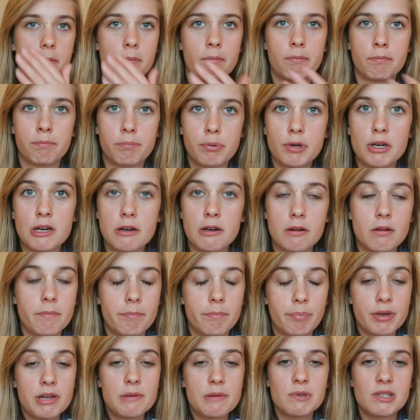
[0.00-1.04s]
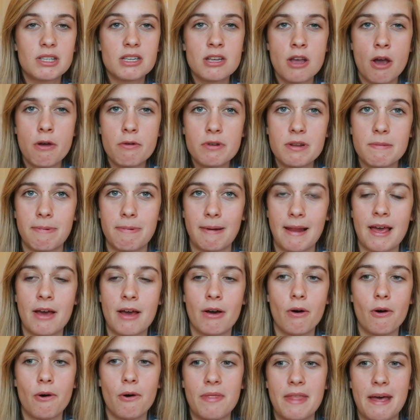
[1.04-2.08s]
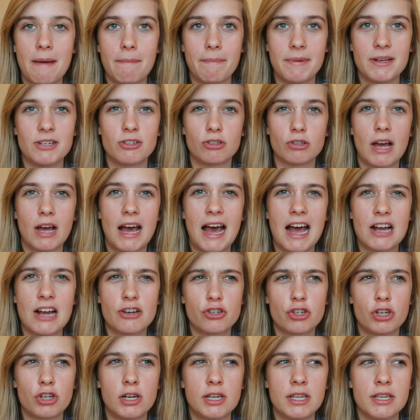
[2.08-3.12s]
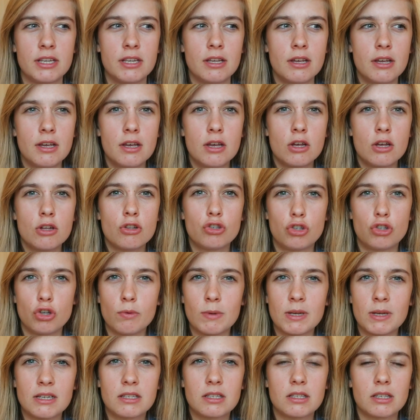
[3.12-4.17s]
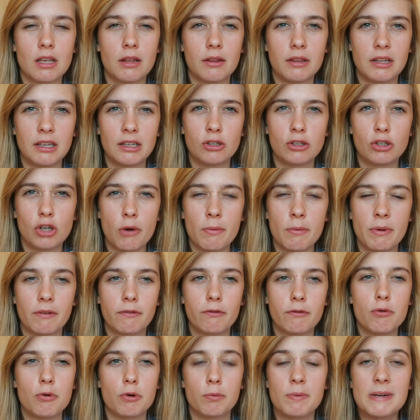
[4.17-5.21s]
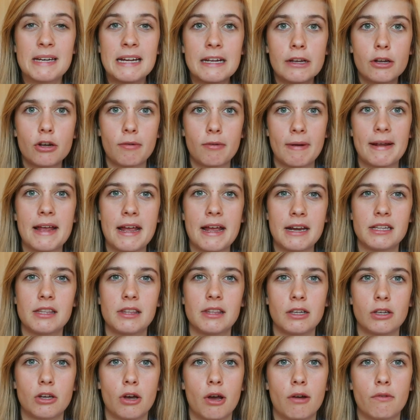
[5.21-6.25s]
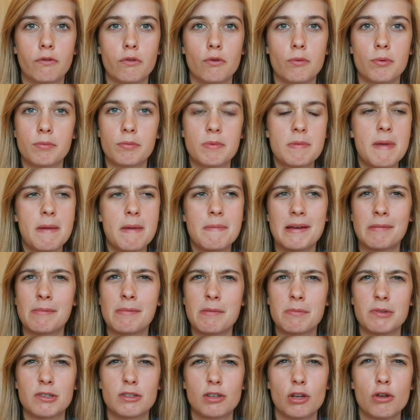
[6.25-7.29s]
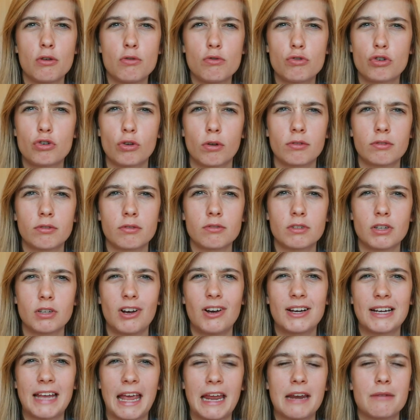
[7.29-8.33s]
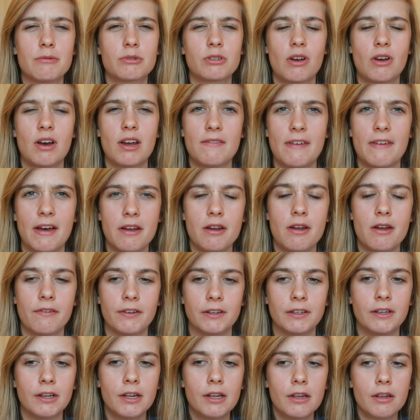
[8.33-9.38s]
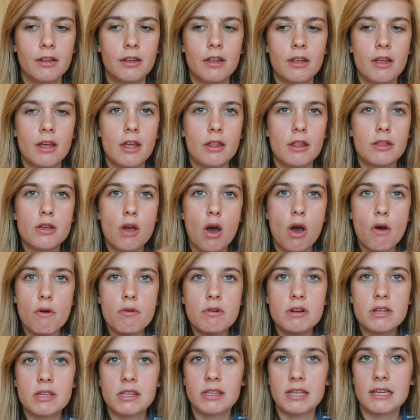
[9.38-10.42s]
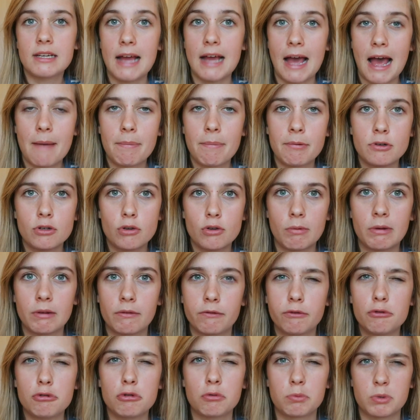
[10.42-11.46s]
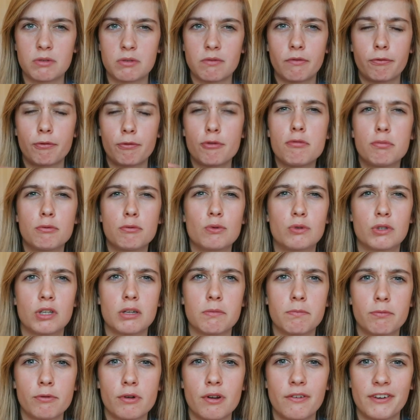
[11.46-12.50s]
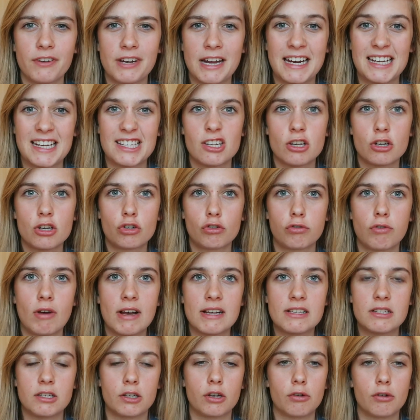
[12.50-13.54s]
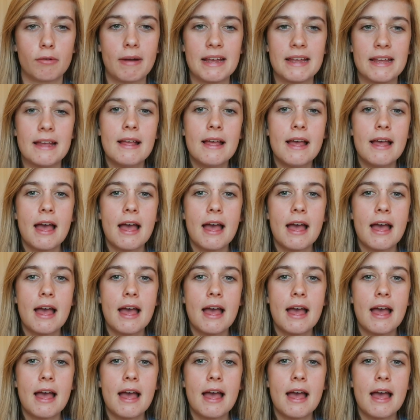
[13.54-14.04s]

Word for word: But it, but he was the only player on that pitch actually doing something going forward. We didn't create anything going forward. We maybe had maybe two shots on target and it was kind of out of nothing. The only thing that happened going forward was free balls that Bruno Fernandes tried to create